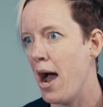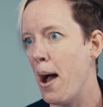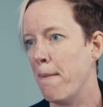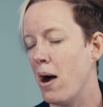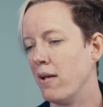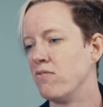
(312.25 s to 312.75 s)

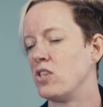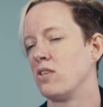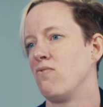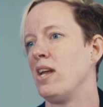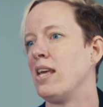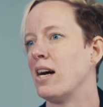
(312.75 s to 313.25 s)
um,
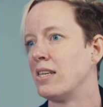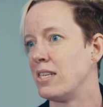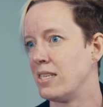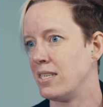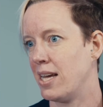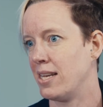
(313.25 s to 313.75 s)
under, really
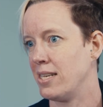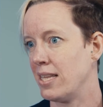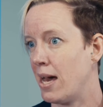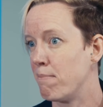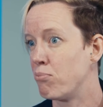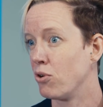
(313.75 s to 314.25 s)

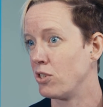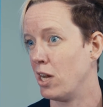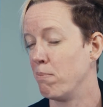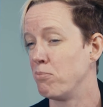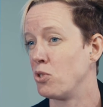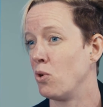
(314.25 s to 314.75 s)
understanding that
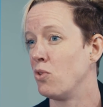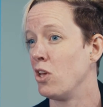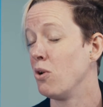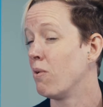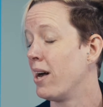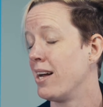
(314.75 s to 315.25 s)
product so
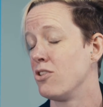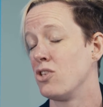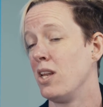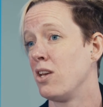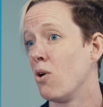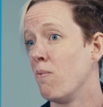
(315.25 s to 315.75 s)
that you're
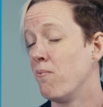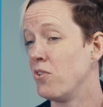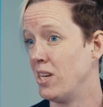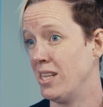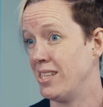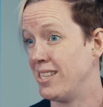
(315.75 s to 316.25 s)
actually
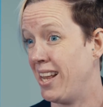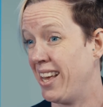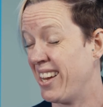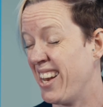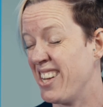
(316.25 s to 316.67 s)
confident in selling.